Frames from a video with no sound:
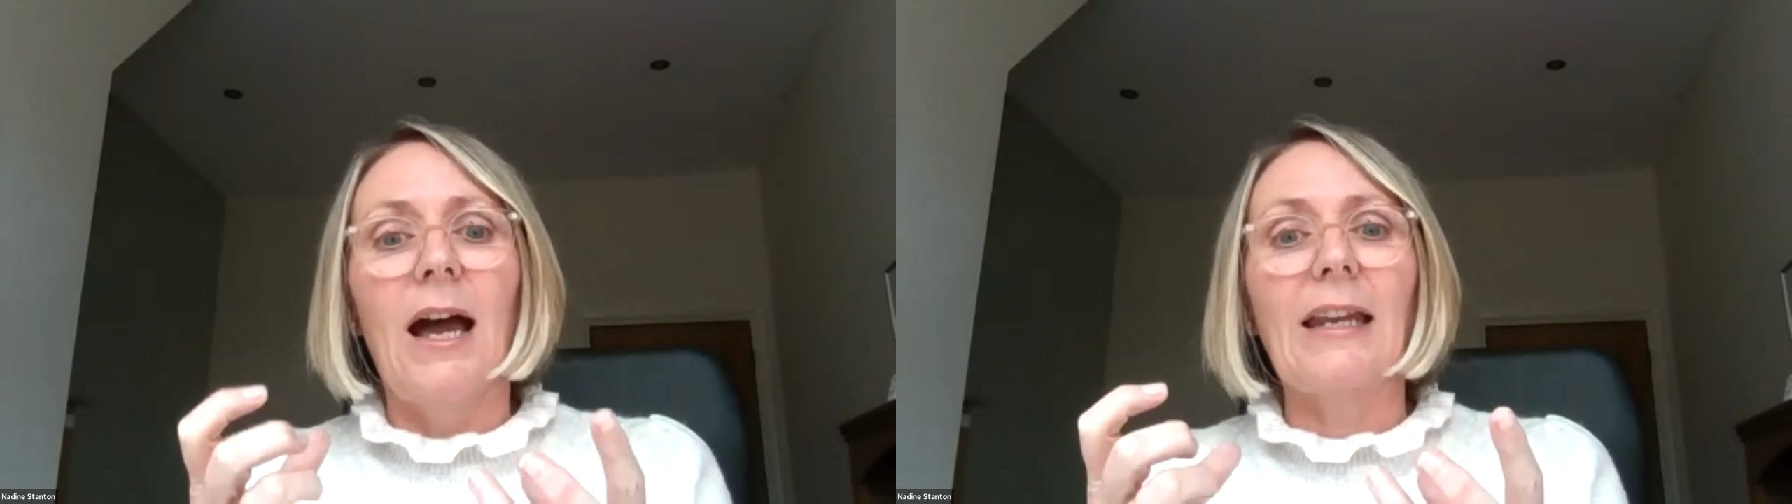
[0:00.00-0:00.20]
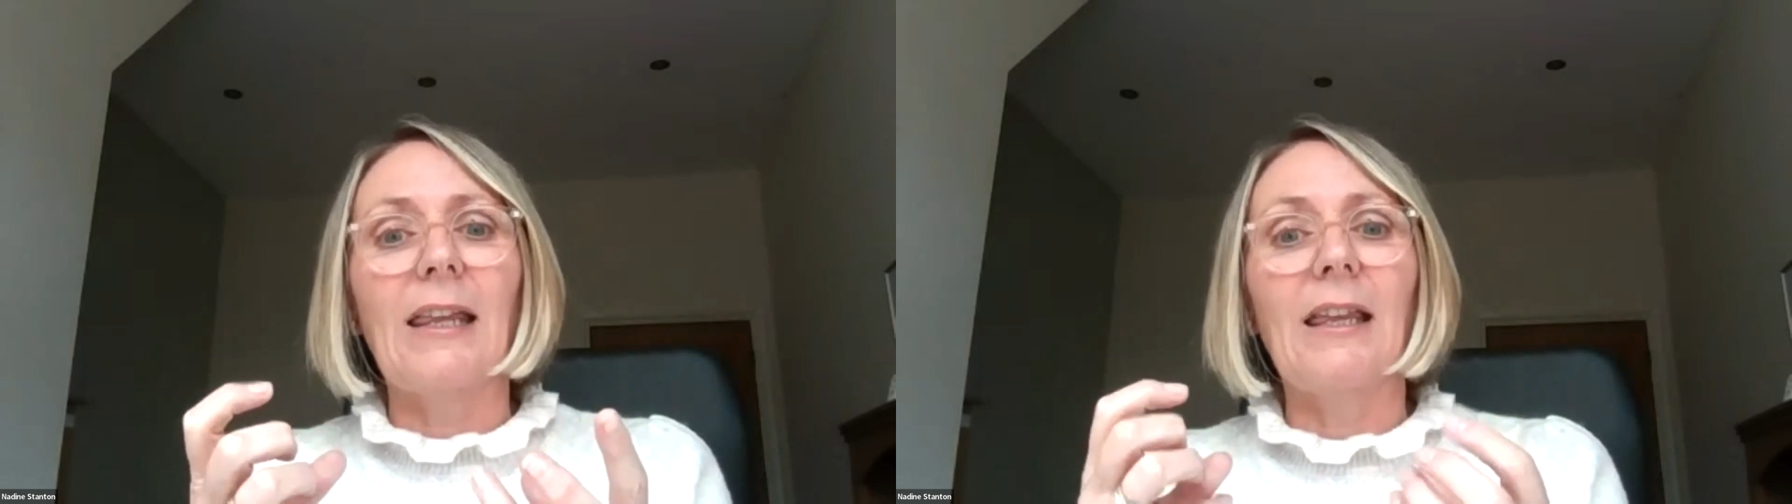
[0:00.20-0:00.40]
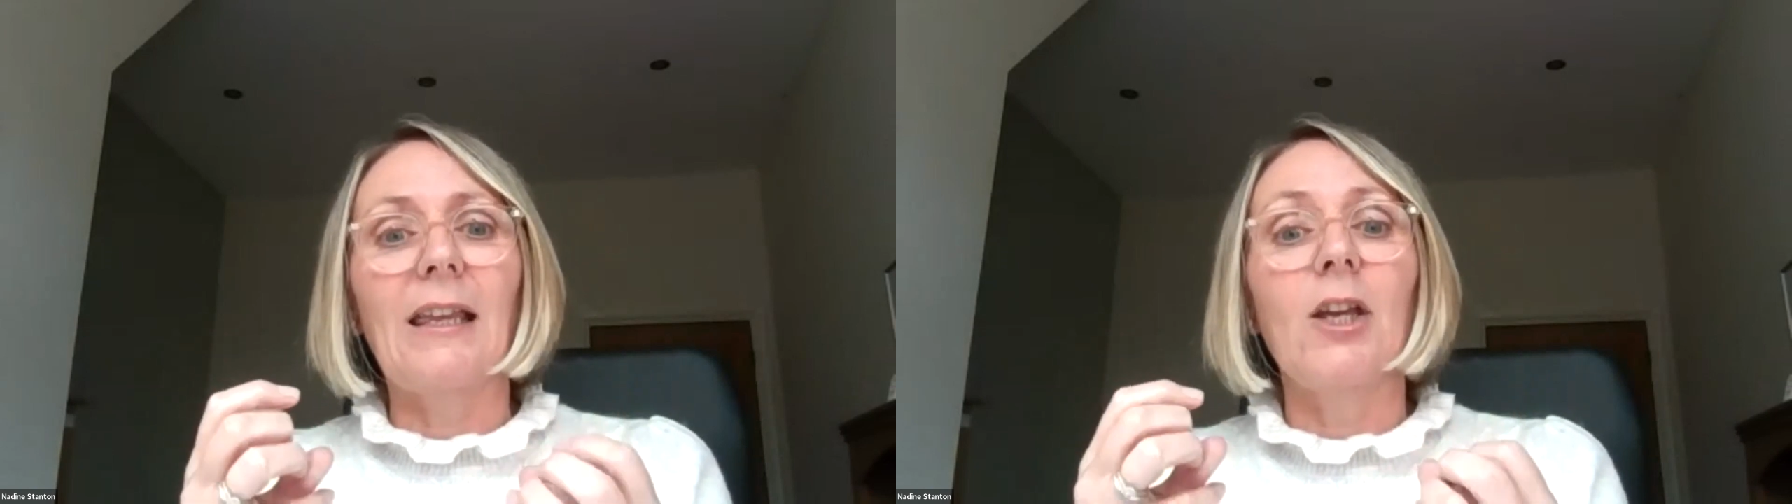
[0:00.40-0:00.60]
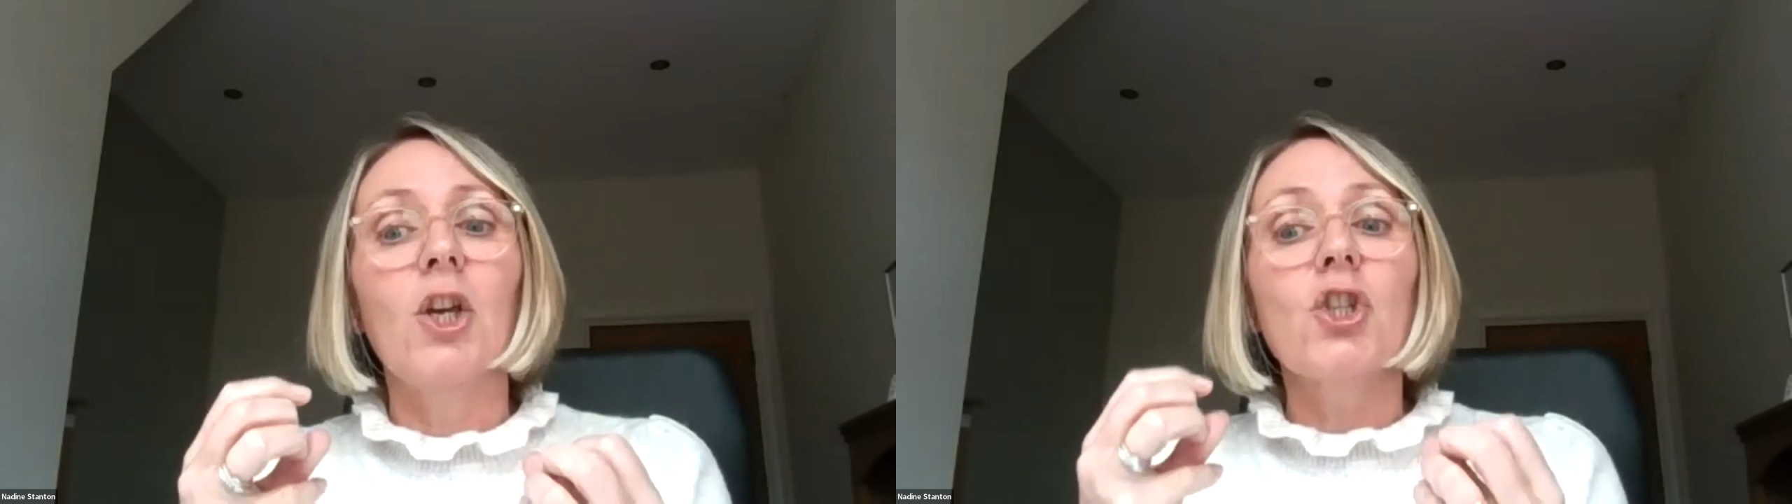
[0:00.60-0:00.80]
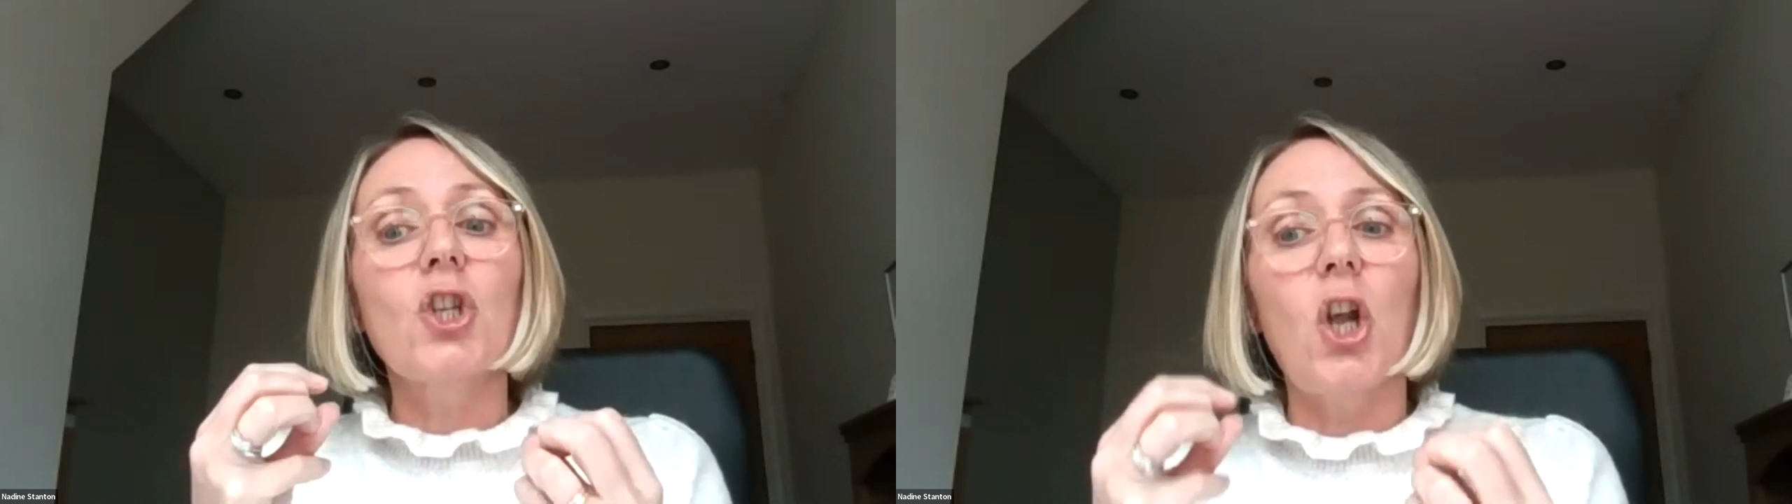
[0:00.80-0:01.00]
And I think
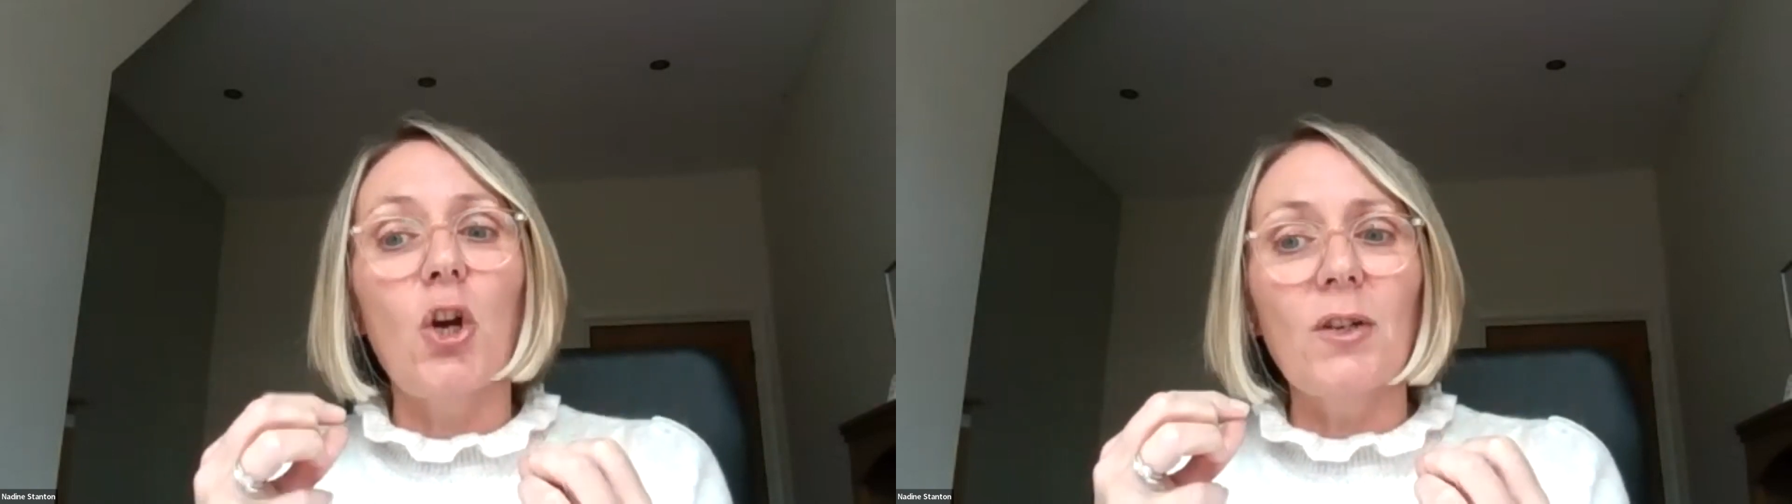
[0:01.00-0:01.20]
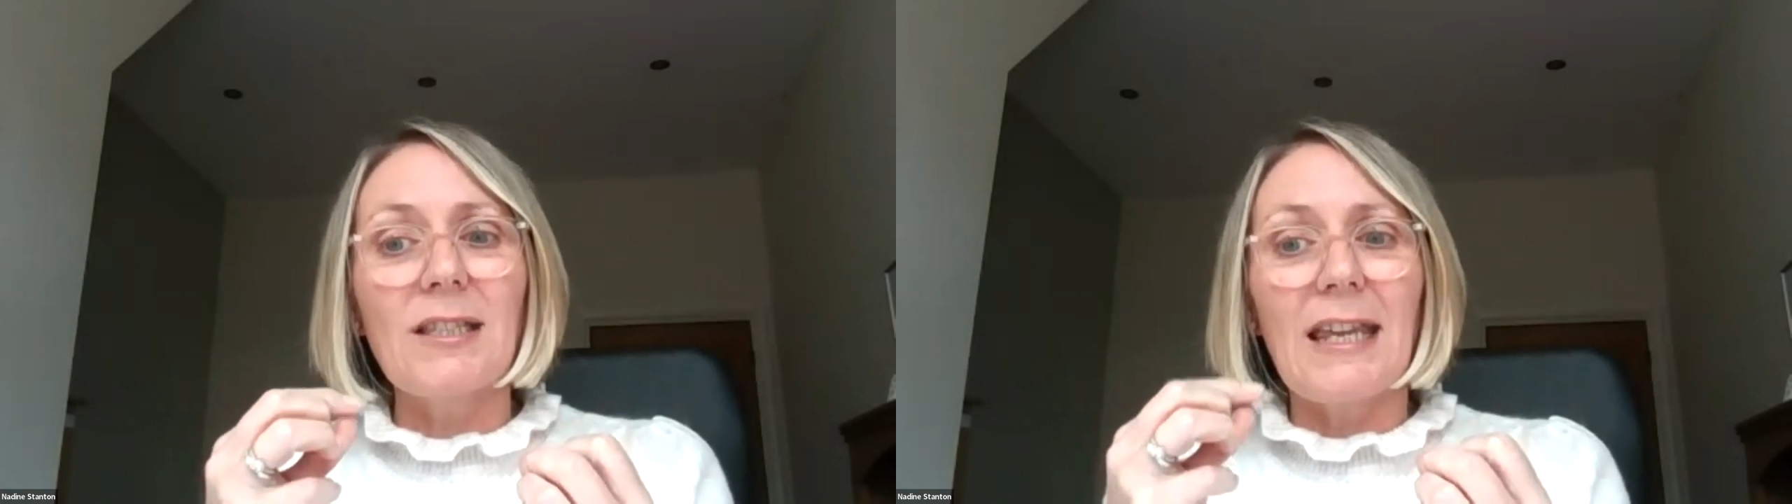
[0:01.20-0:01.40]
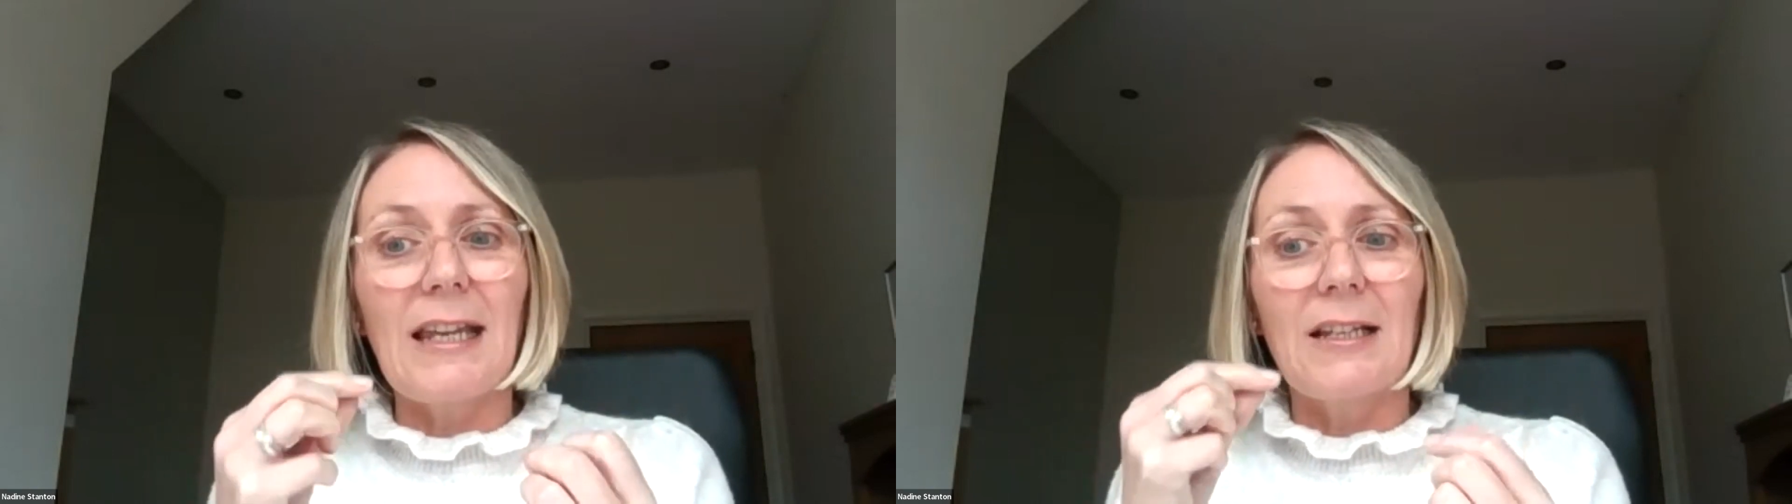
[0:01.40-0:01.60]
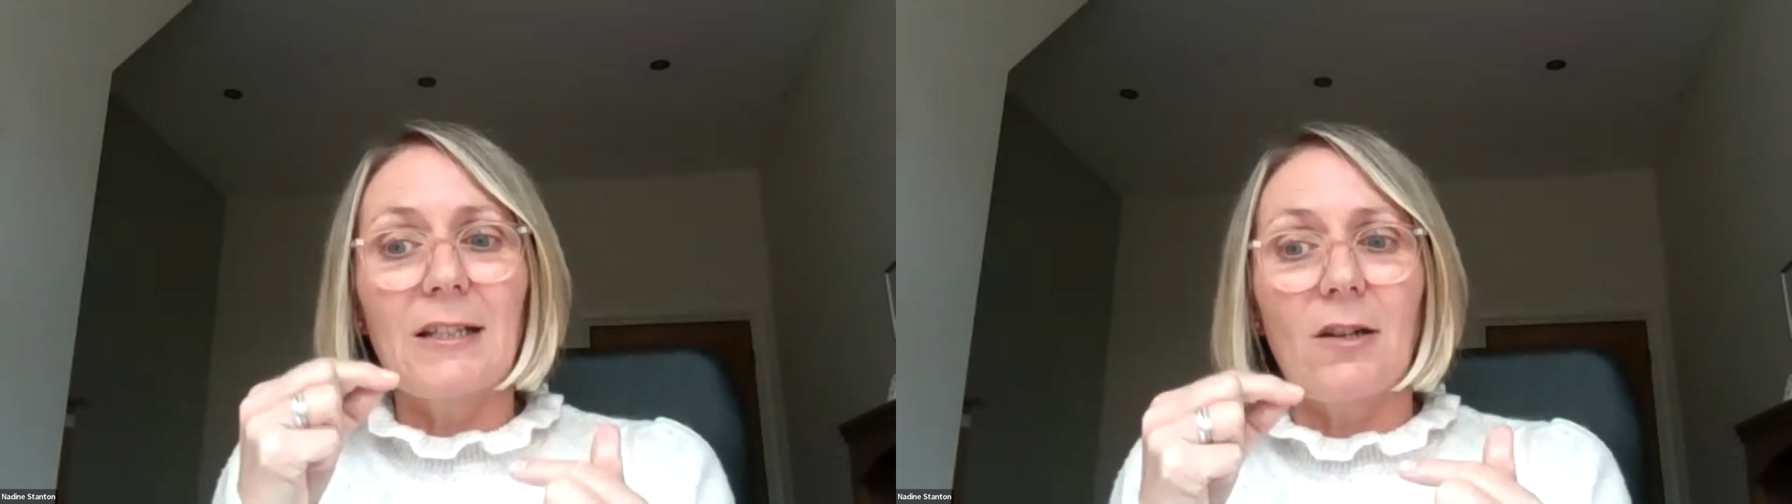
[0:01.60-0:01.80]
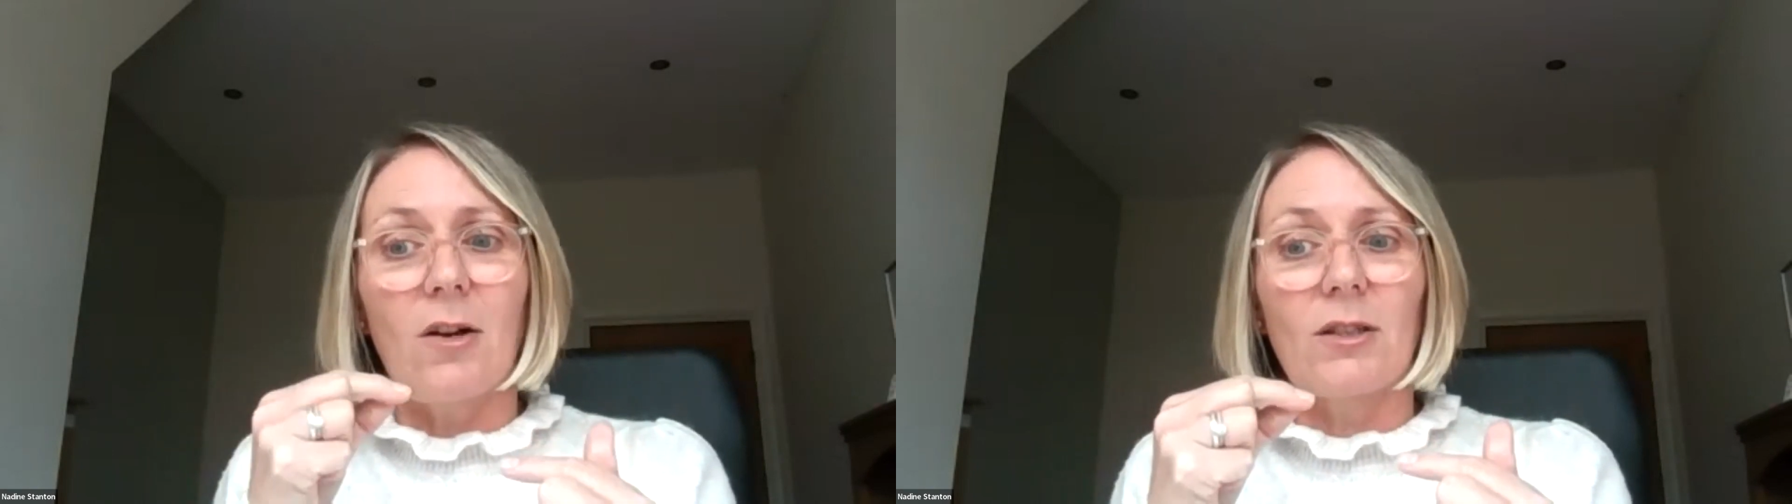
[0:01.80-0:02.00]
so long as they can
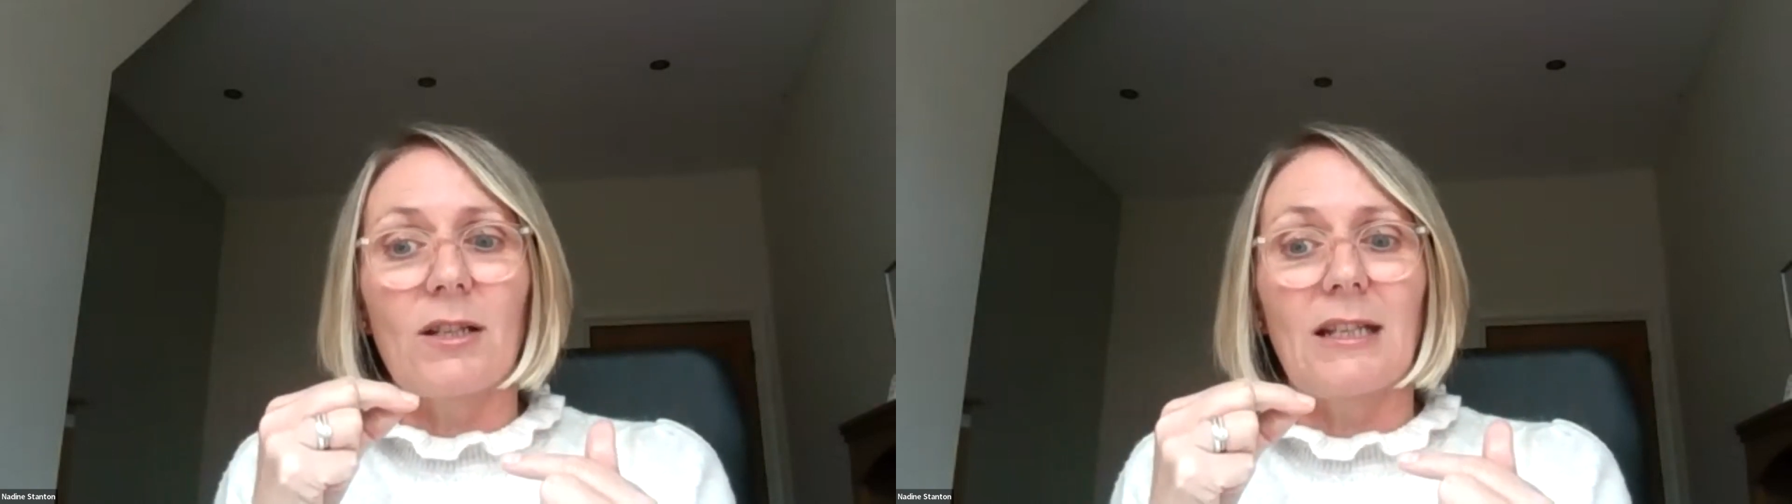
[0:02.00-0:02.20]
start to